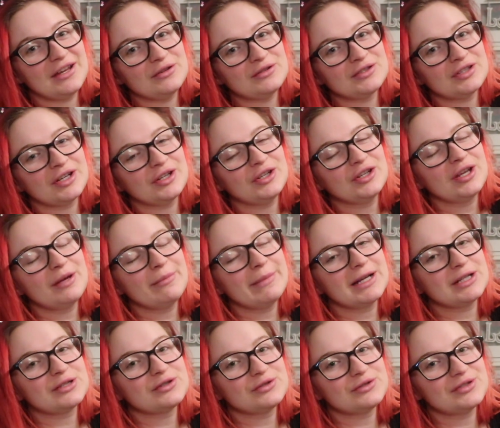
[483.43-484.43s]
He was like, you get
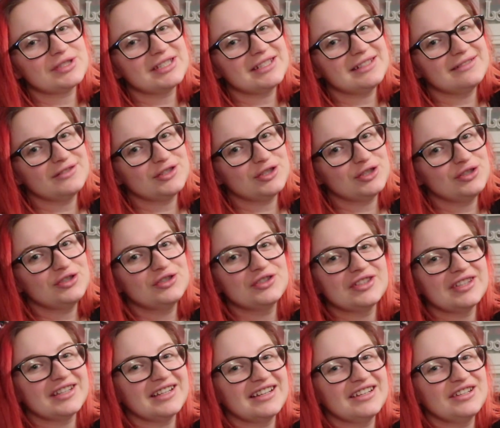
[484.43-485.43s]
McDonald's delivered to you
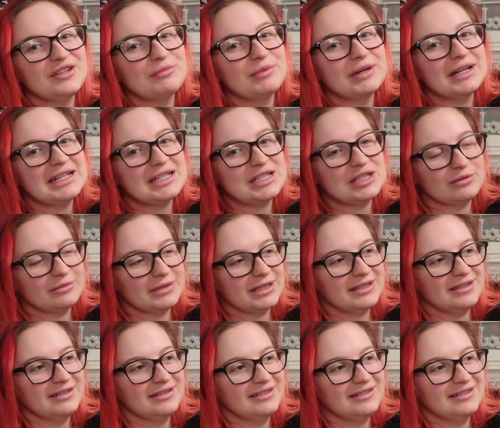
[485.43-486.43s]
and then can you bring it to
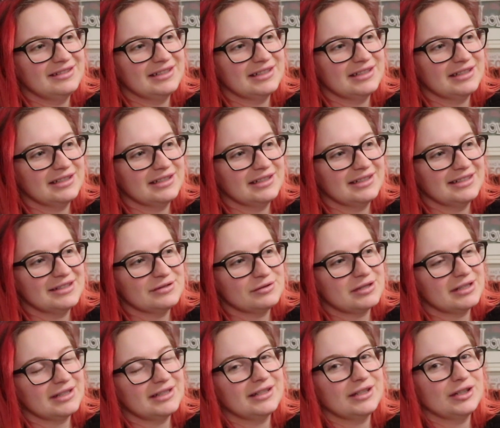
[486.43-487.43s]
me? And I was
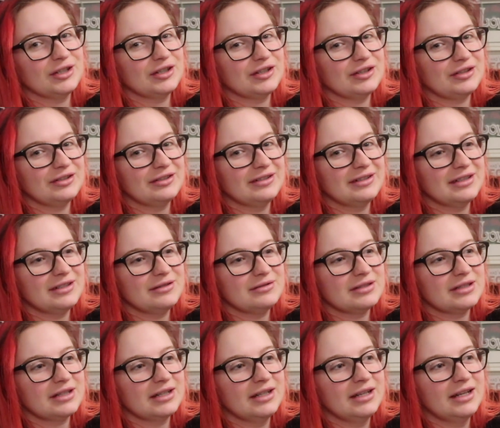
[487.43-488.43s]
like, no. And he was
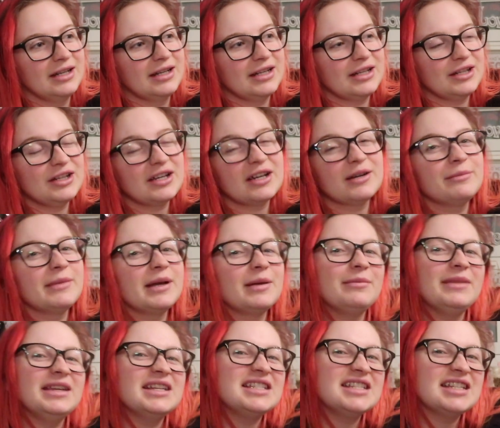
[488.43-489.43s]
like, you can make
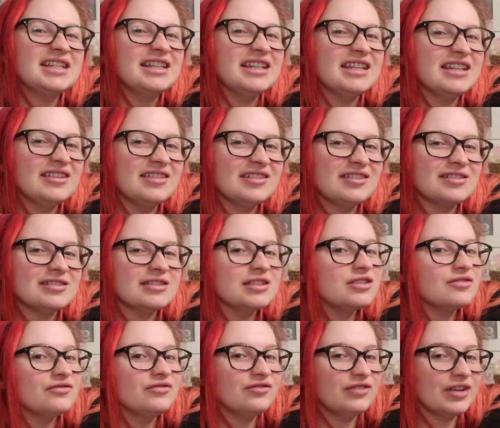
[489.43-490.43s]
me a tea because
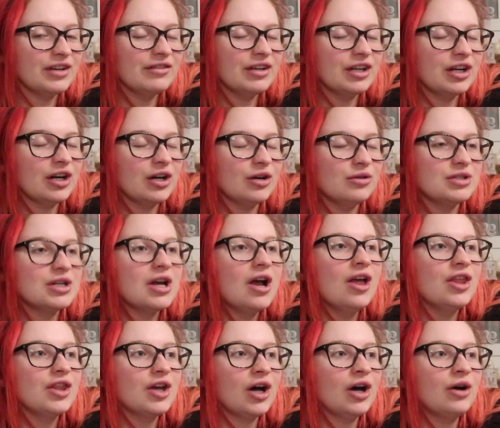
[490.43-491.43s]
it's very cold.
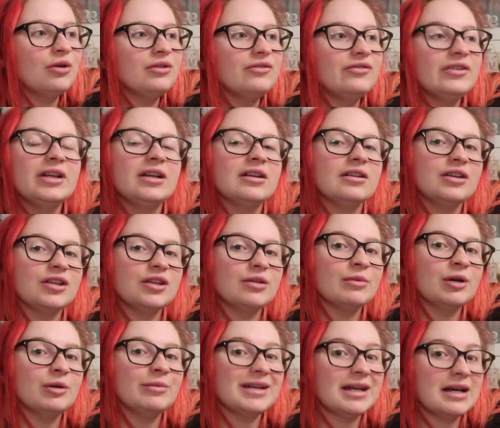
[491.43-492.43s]
The whole of England at the
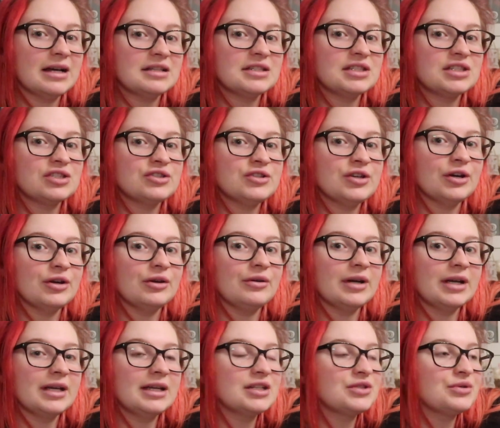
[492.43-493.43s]
moment has snow,
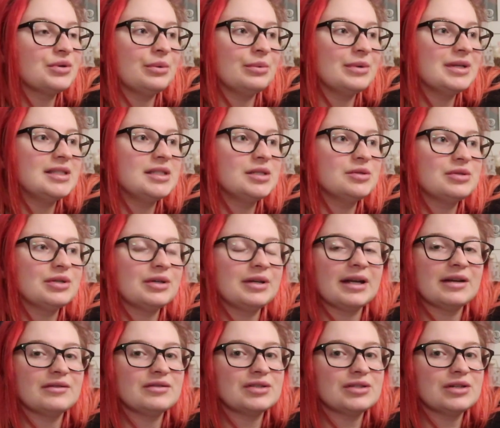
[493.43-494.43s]
and guess what, we still don't
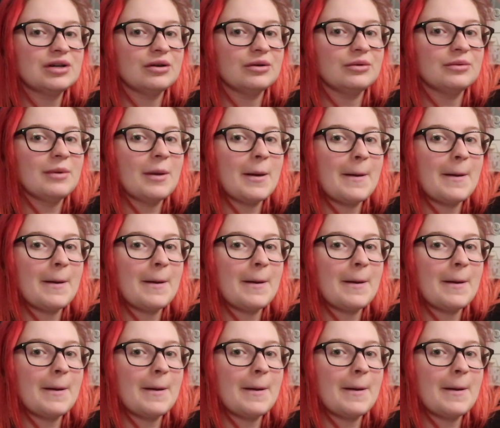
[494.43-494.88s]
have snow.